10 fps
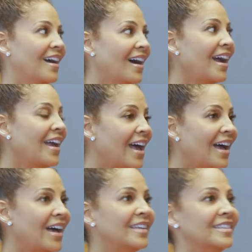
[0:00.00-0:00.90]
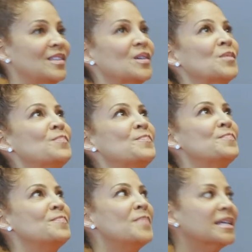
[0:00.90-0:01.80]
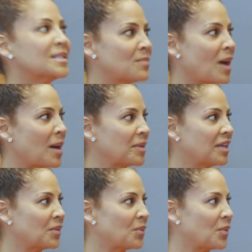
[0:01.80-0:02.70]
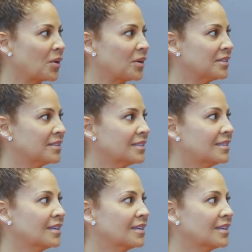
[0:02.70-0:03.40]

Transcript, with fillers: I had the best mommy in the world, yeah.